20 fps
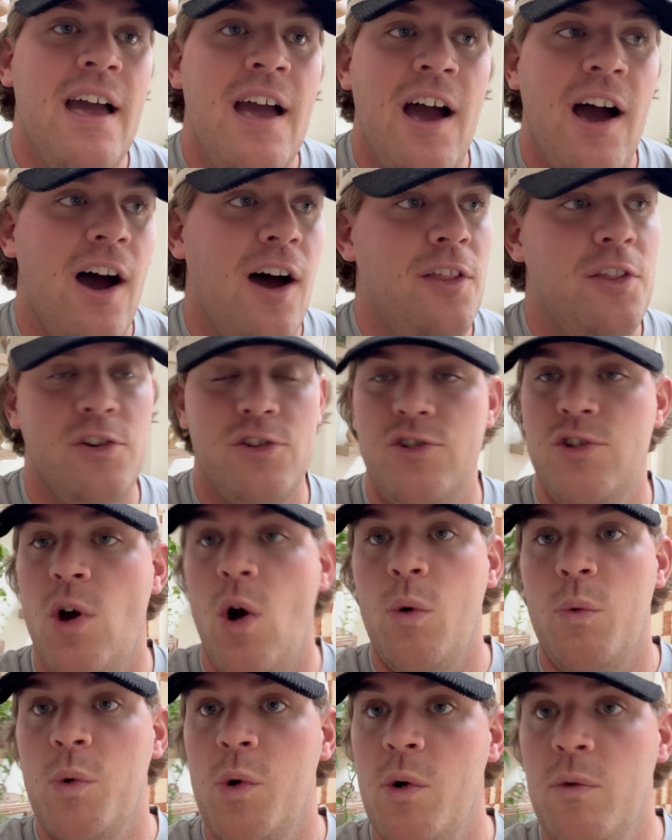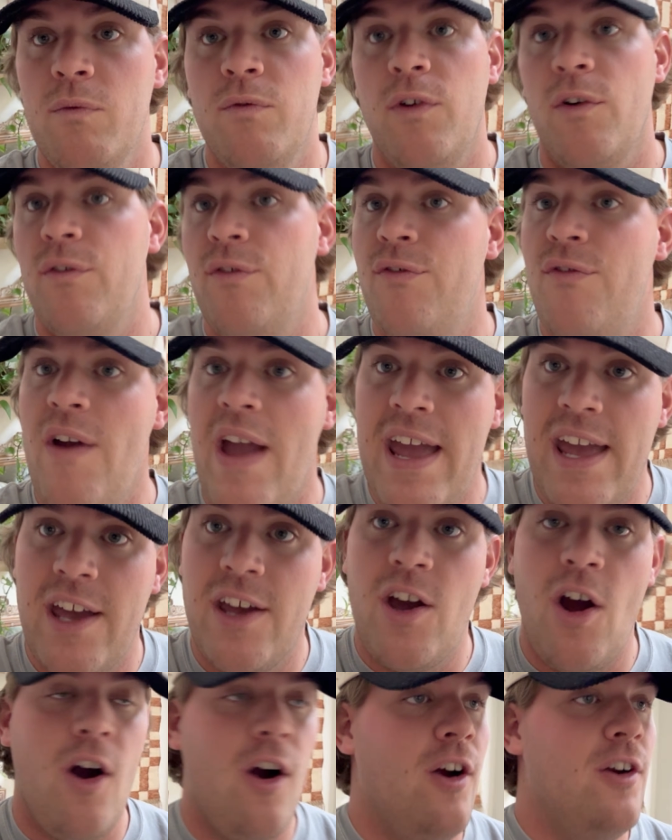There's no room for fake
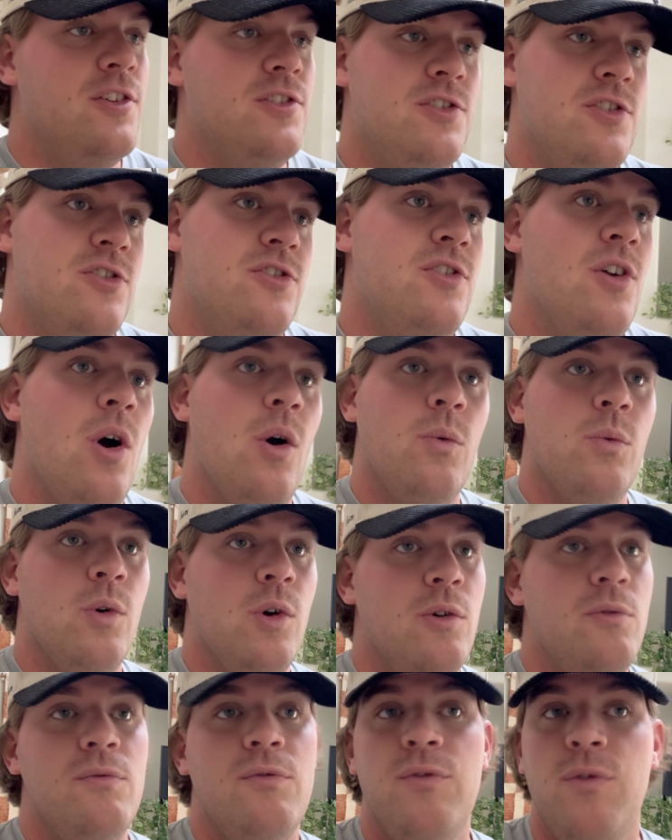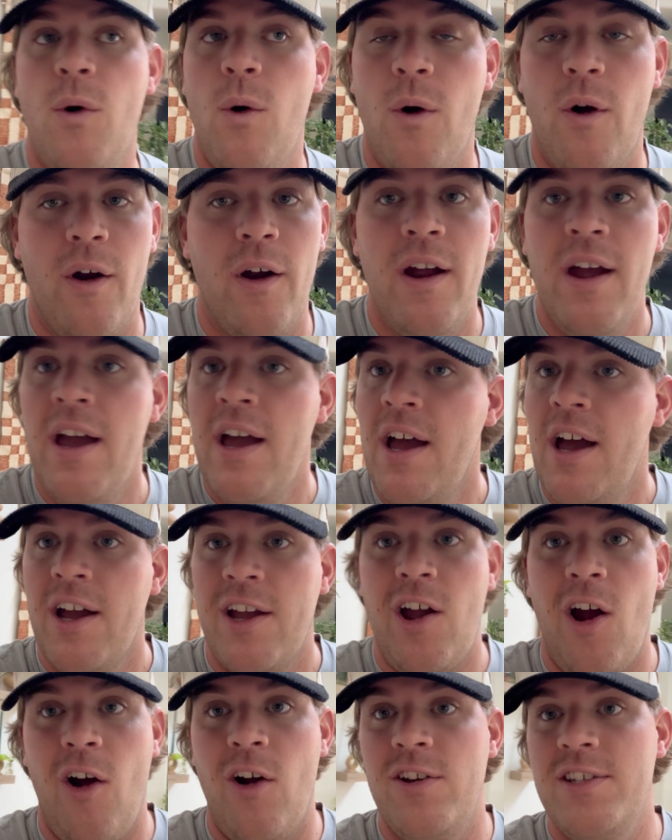cards. There's no room for
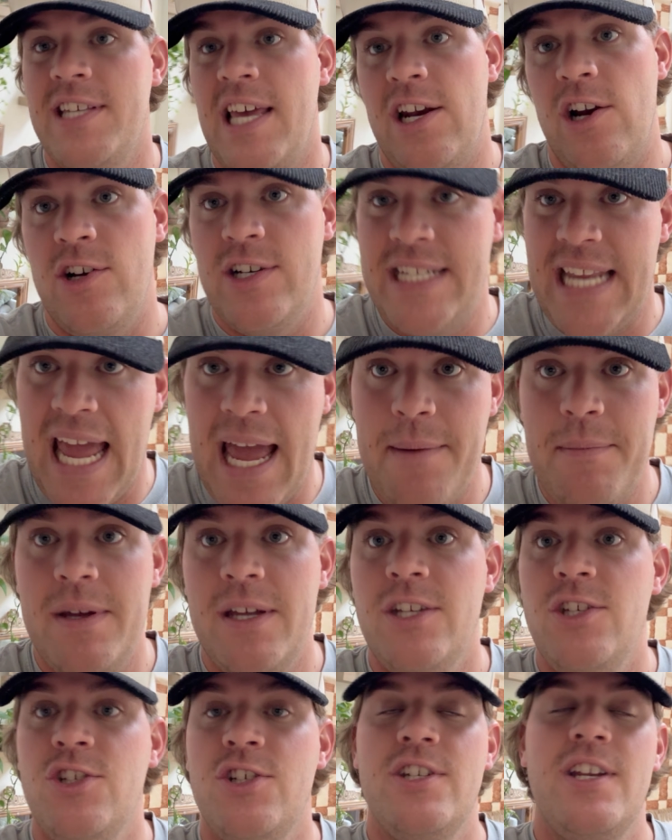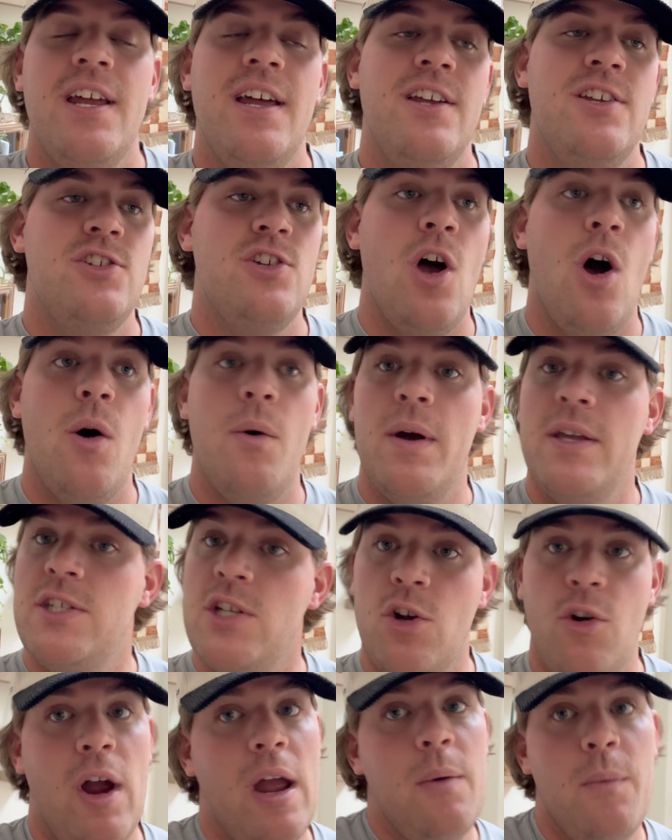cards that are damaged. So it's
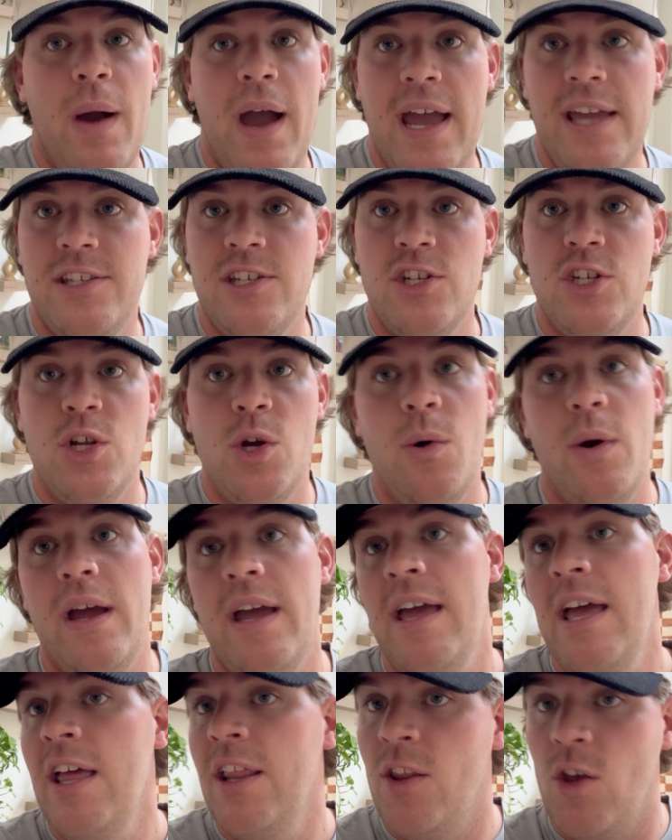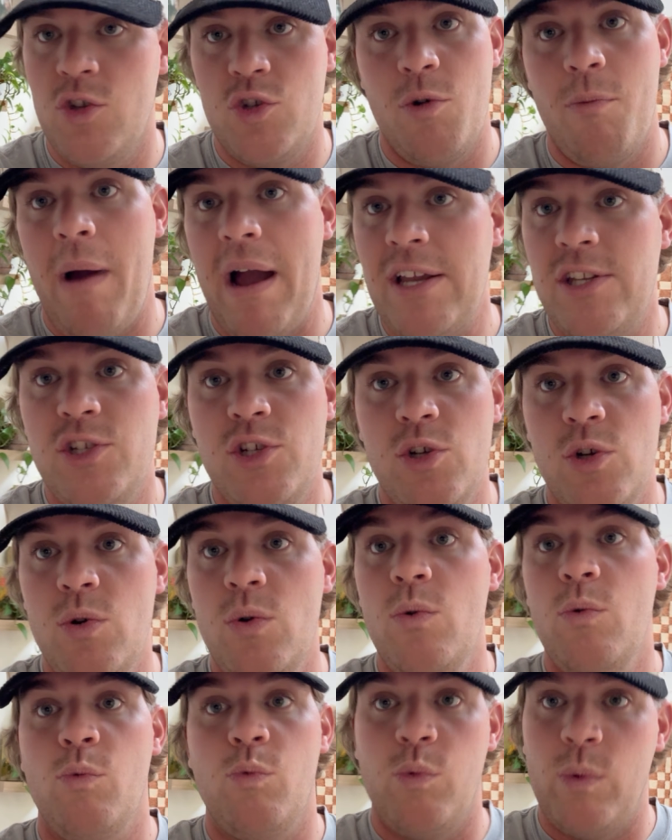a great way to do it. Those are my
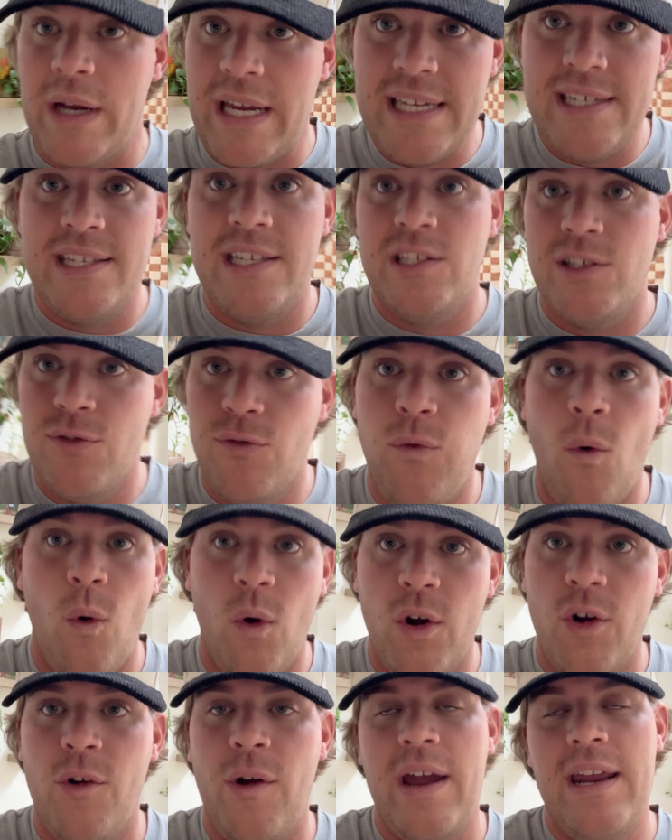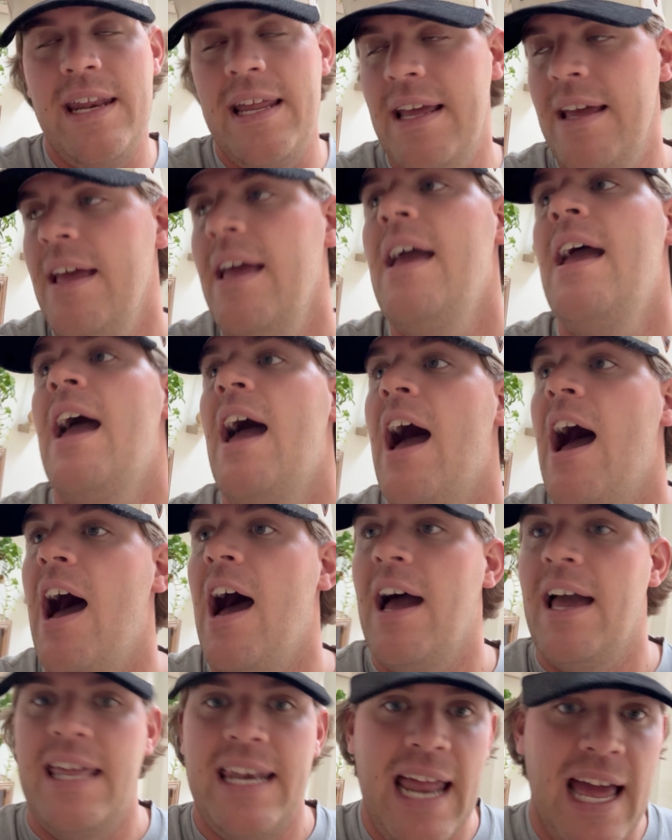two reasons for grading.
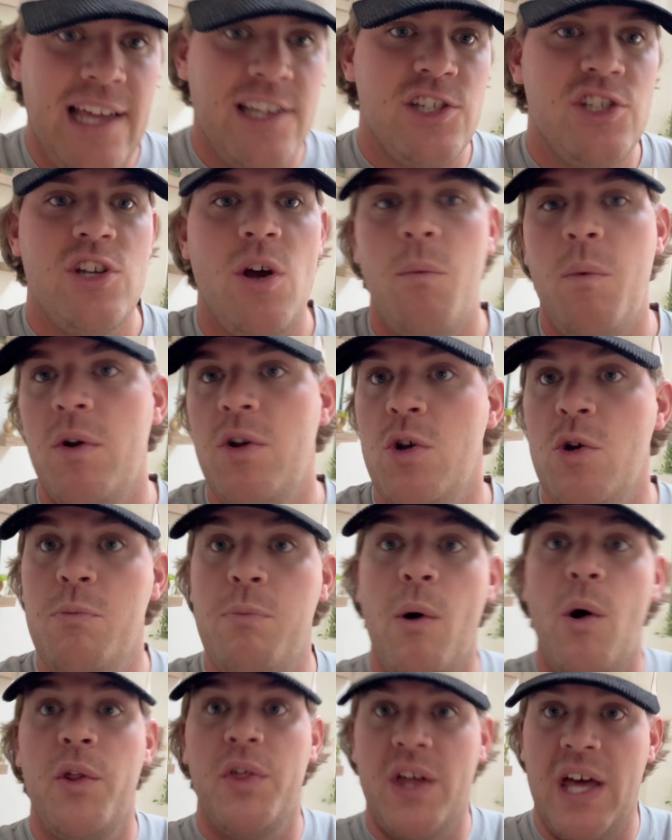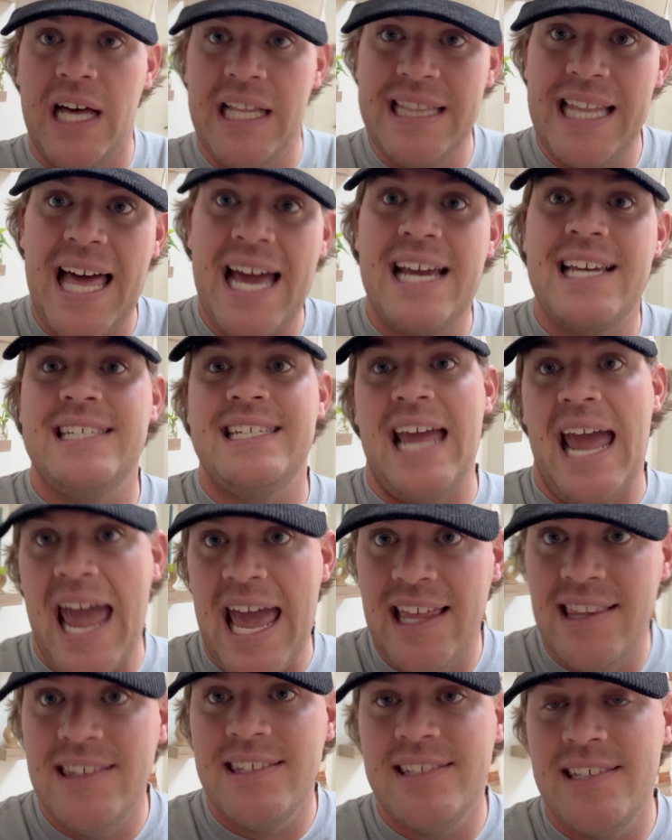And as someone who both collects
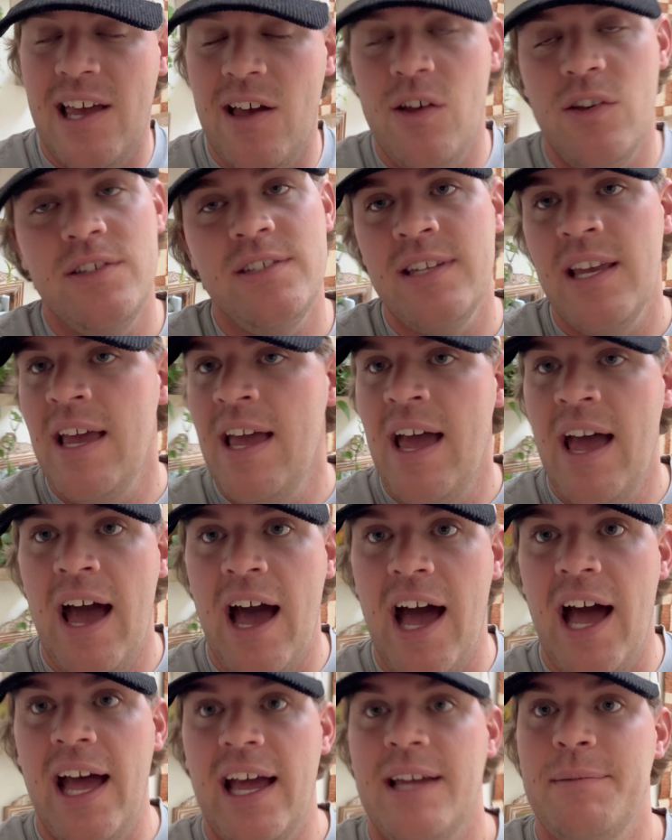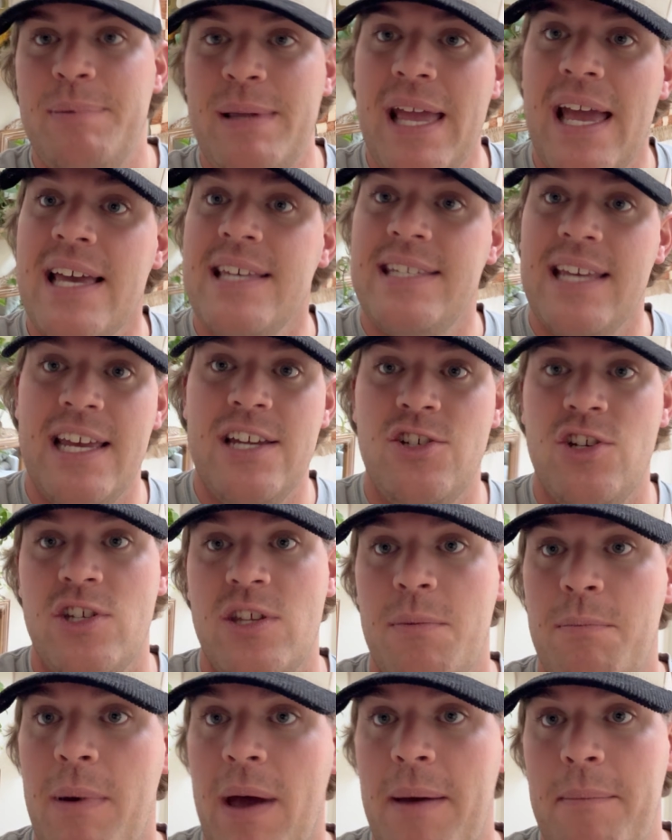and sells, PSA is just
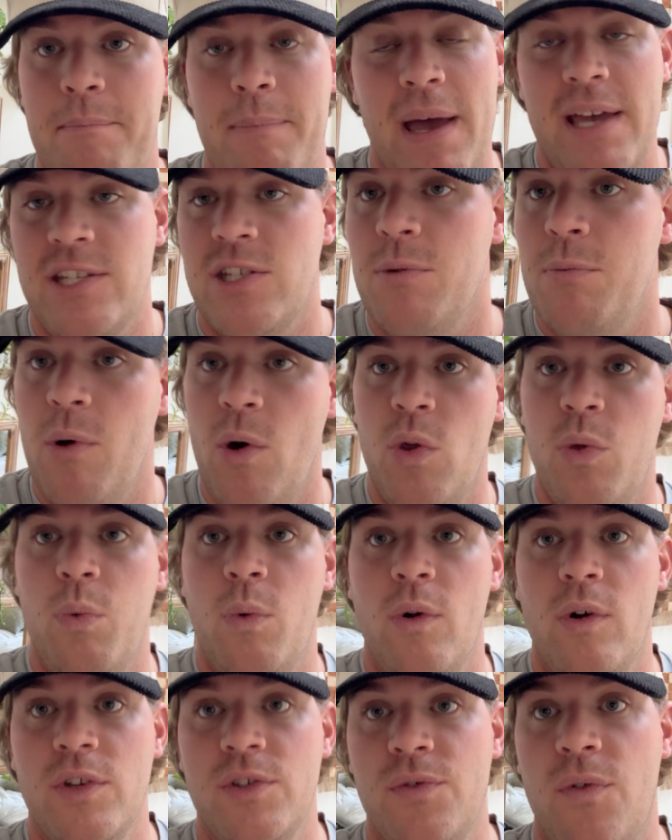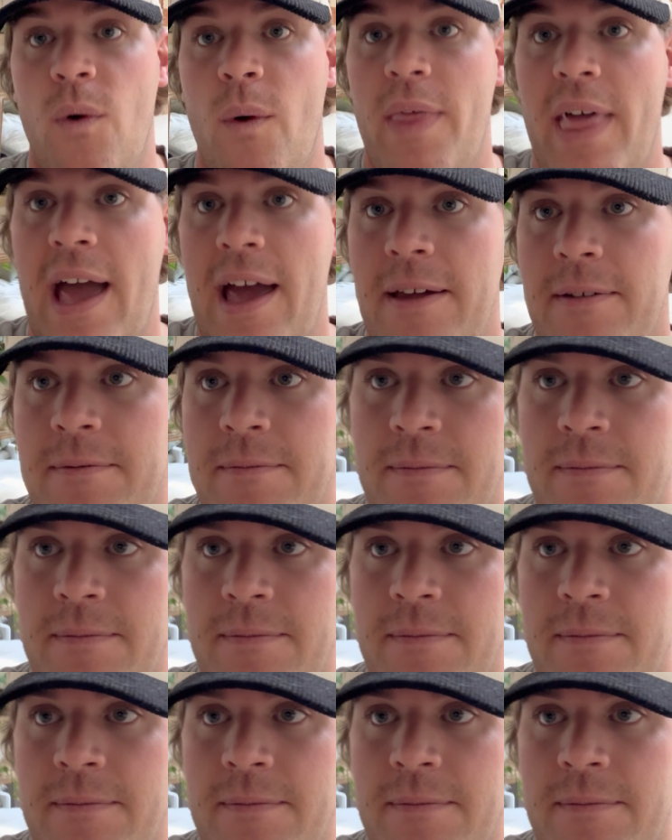the best of both worlds for that.